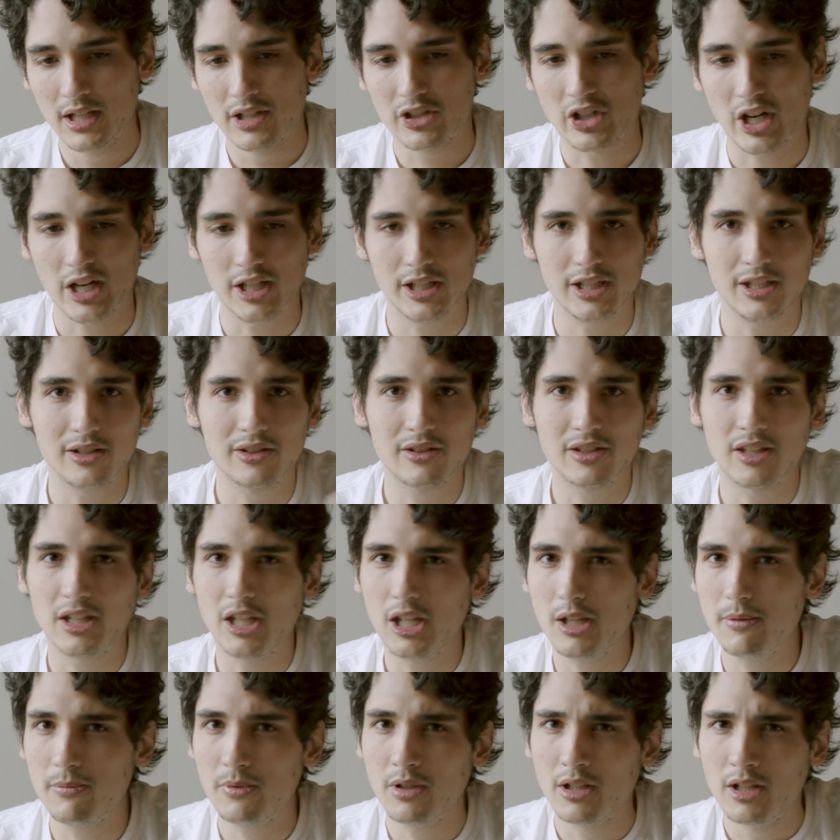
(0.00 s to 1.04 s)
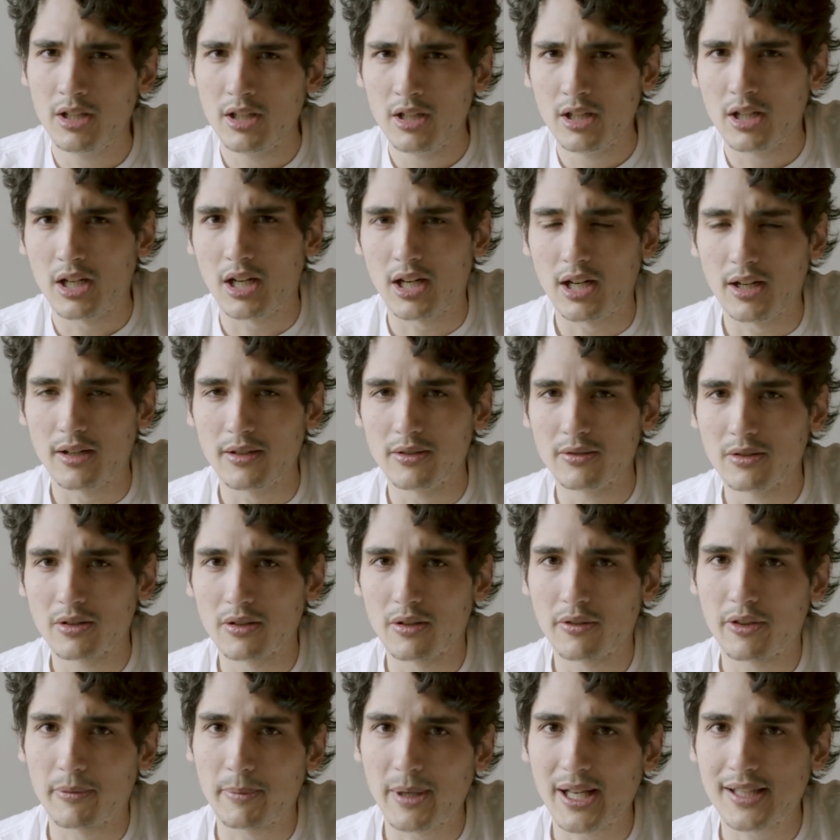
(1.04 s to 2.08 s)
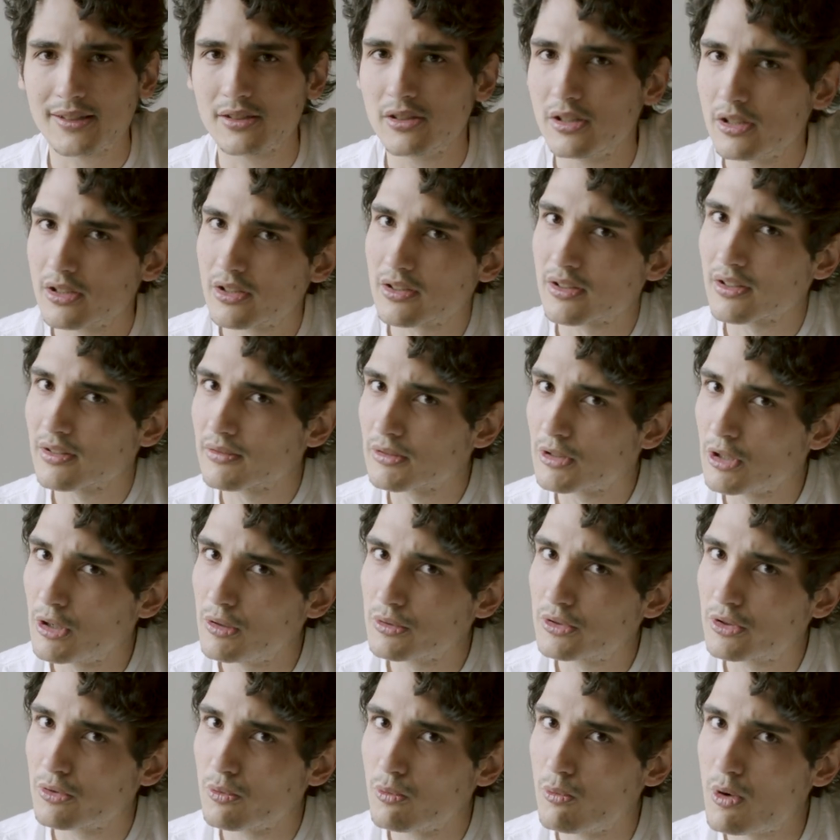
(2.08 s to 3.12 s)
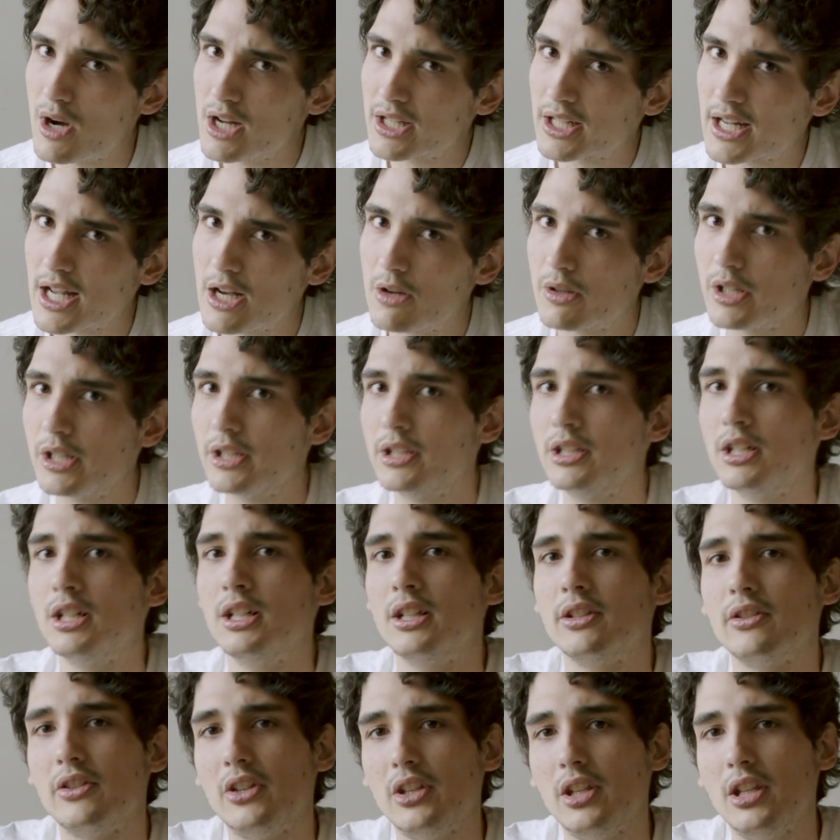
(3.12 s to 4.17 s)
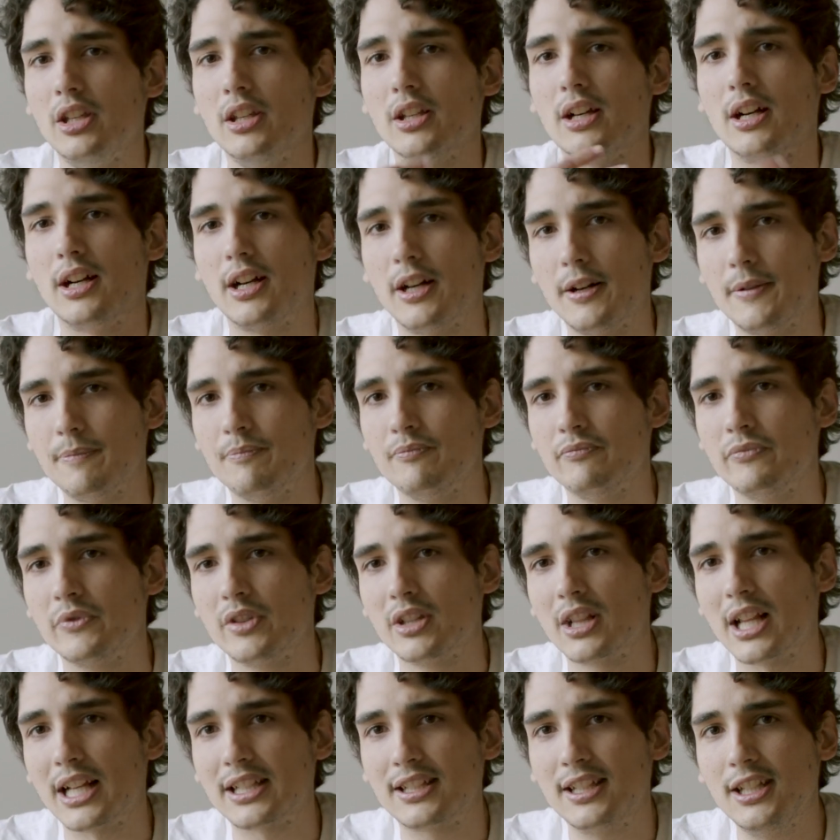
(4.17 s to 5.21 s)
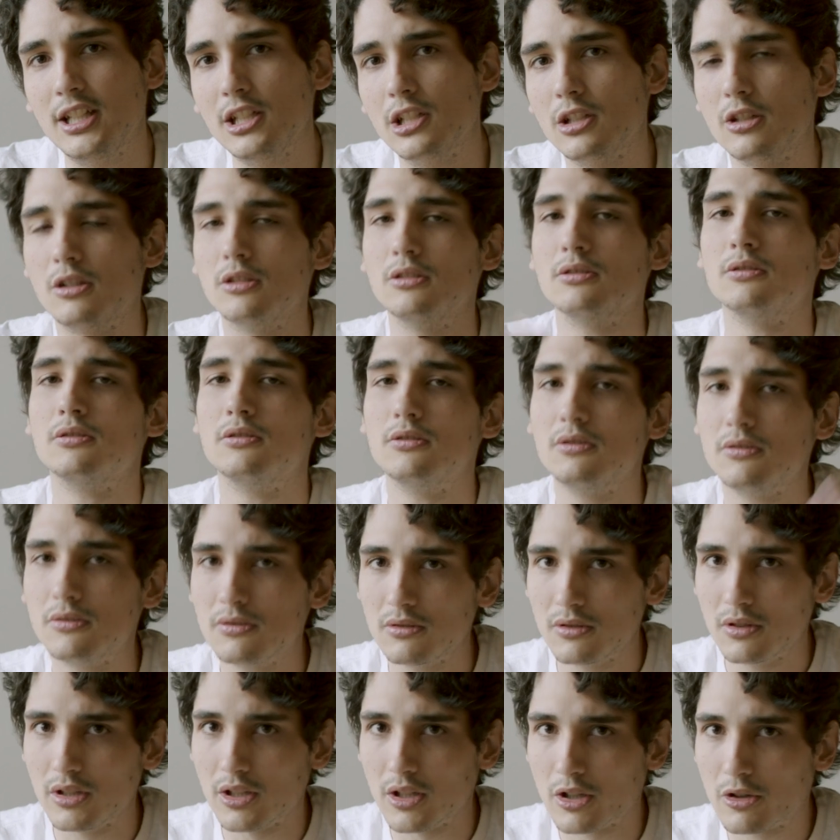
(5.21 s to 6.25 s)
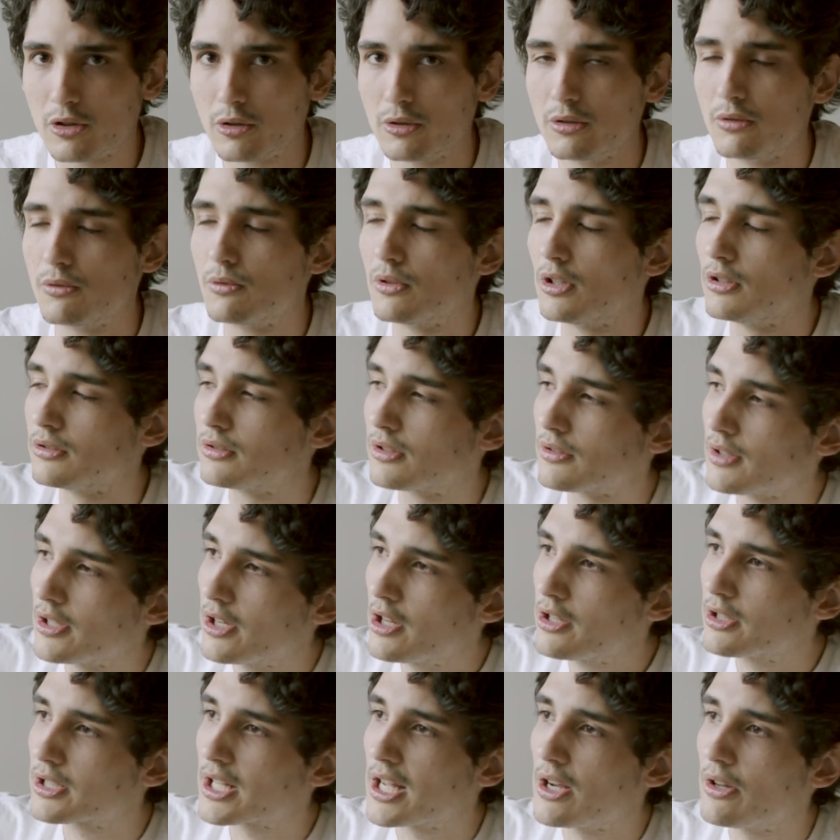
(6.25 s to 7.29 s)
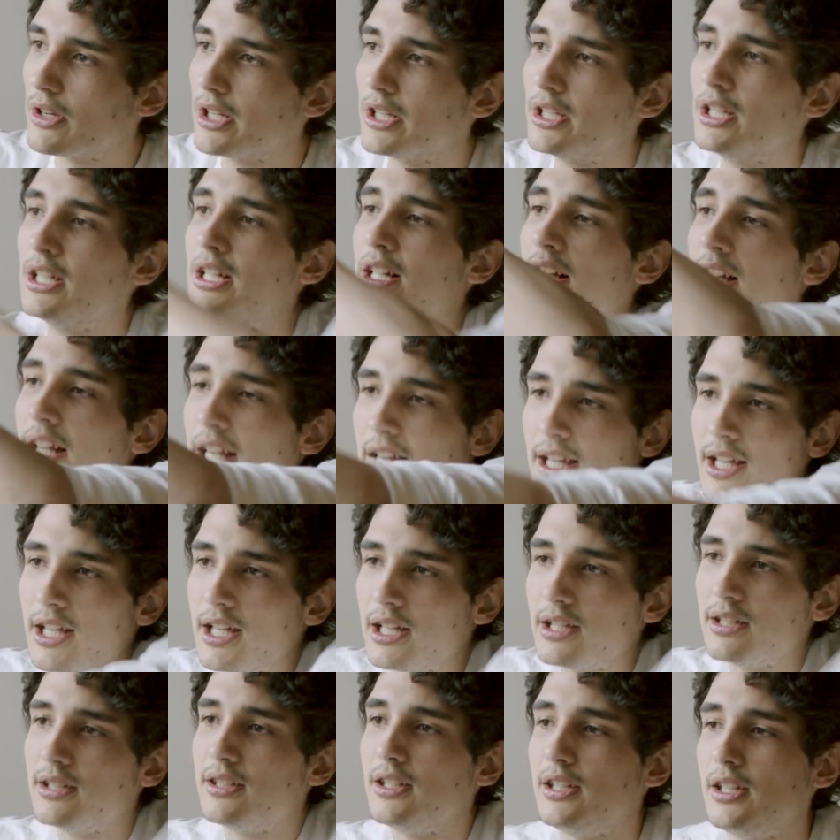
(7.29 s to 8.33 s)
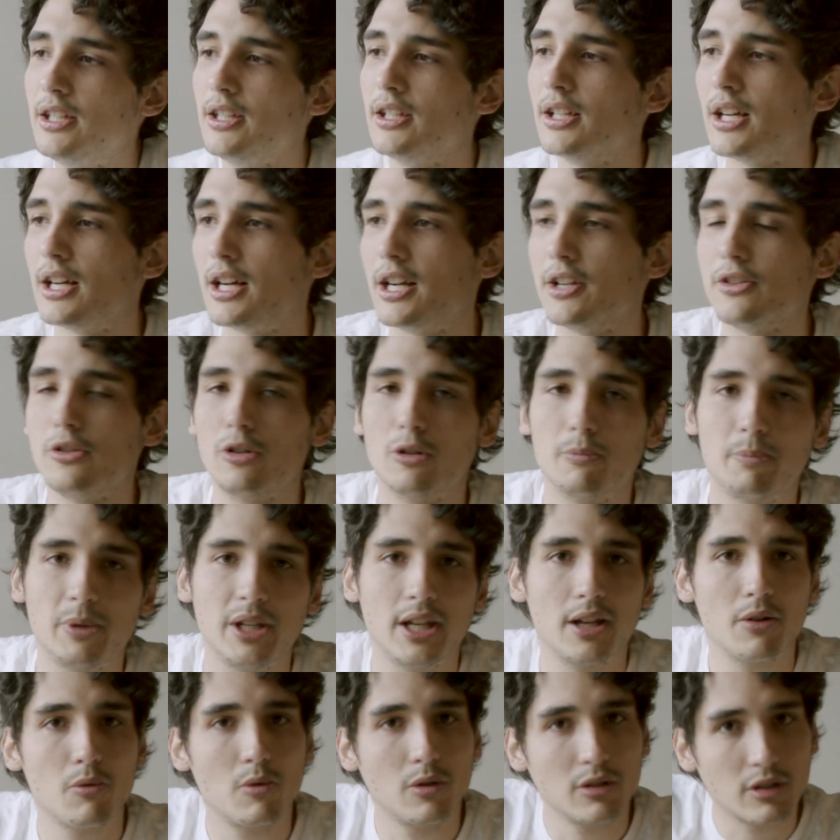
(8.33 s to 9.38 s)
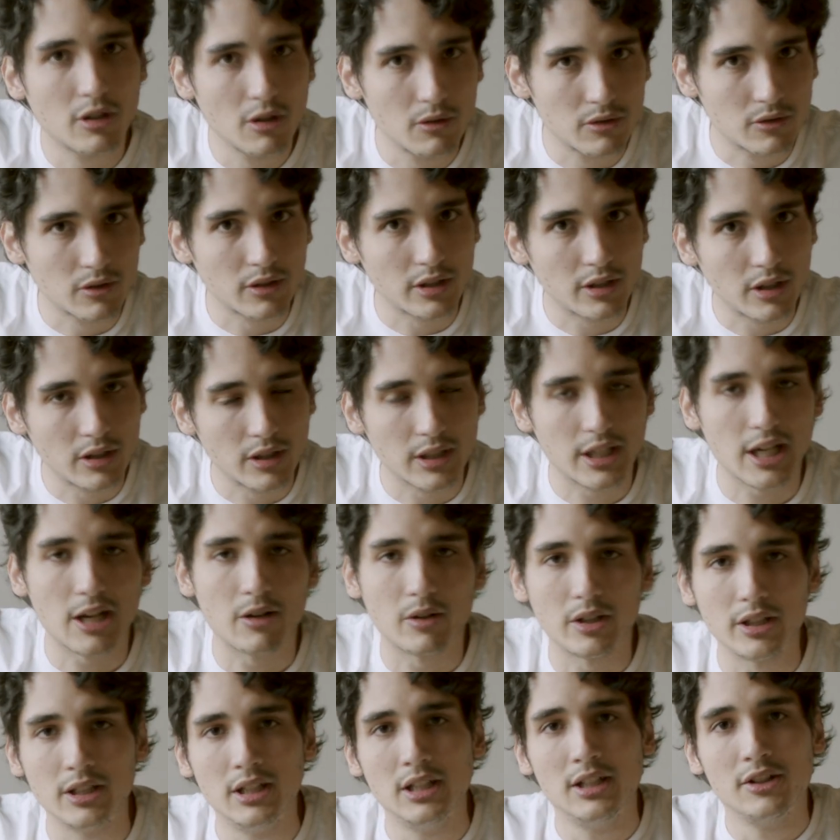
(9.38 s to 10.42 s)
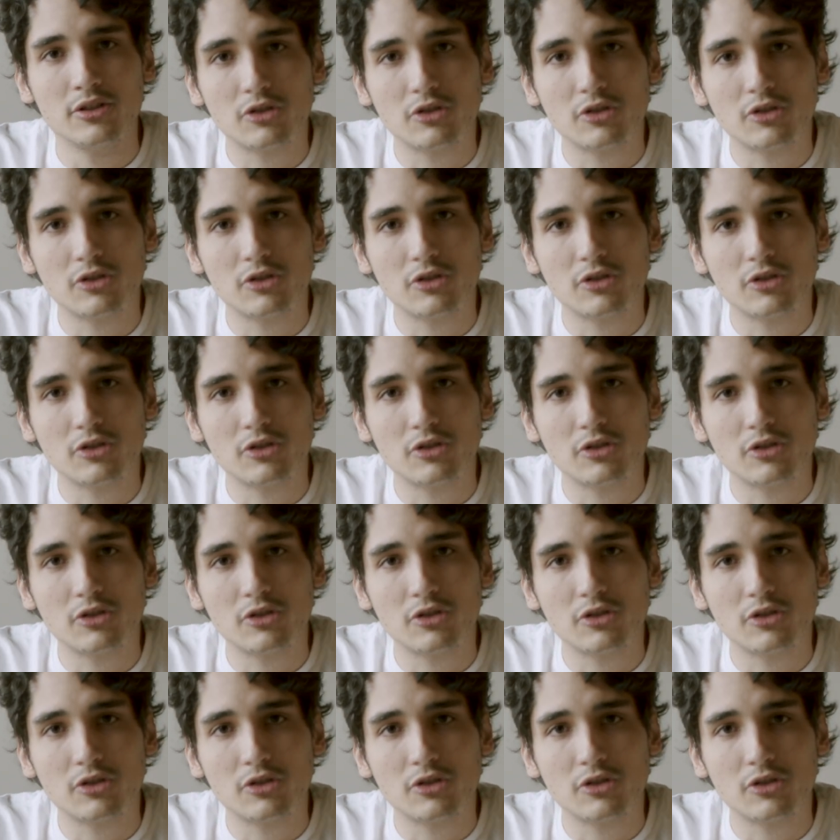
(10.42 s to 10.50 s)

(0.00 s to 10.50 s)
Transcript: Chinese team of the passengers go to one counter, the Latino crew go to another counter, and the European go to another counter.